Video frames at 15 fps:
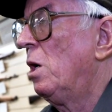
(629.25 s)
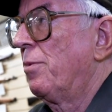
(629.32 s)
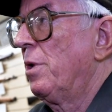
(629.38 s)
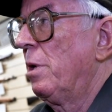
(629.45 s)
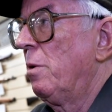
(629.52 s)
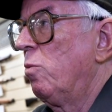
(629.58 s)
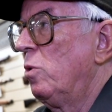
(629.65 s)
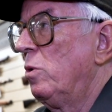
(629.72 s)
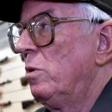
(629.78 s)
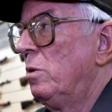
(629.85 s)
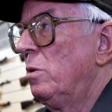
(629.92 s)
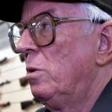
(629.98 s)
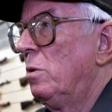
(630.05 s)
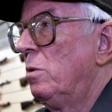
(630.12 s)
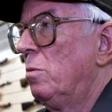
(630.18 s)
They
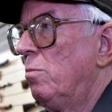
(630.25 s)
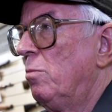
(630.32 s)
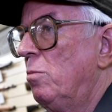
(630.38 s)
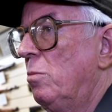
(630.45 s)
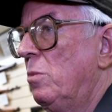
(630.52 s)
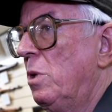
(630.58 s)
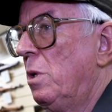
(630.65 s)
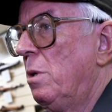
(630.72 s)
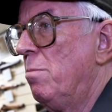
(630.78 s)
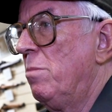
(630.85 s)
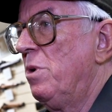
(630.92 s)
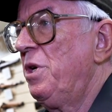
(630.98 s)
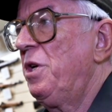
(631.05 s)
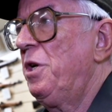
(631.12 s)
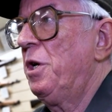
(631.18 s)
were
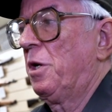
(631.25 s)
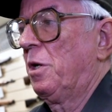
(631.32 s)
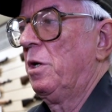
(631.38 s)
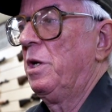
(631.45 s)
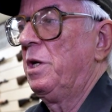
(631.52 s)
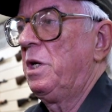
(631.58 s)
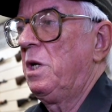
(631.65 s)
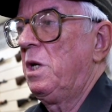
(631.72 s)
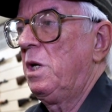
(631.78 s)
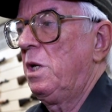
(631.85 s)
immediately